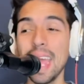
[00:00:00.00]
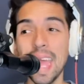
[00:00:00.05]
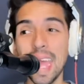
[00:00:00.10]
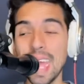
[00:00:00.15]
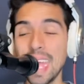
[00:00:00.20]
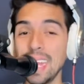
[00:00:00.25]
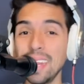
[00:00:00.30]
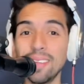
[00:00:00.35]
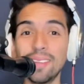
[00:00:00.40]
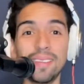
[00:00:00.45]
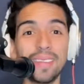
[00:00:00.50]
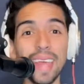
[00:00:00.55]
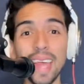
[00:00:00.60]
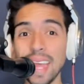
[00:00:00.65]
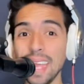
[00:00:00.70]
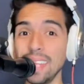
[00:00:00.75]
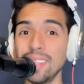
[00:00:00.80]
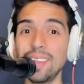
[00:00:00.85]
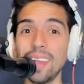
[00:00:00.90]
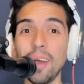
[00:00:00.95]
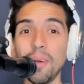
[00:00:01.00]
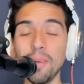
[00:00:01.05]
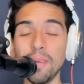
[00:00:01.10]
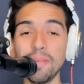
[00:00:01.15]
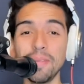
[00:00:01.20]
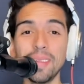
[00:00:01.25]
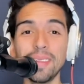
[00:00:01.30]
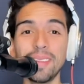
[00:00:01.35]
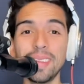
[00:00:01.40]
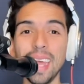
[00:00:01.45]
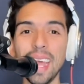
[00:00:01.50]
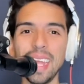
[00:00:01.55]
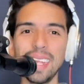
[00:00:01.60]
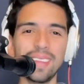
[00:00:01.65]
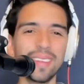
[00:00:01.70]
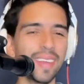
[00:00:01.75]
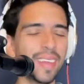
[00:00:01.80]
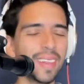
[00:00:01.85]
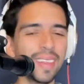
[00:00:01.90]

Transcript: in the stage, out of the stage.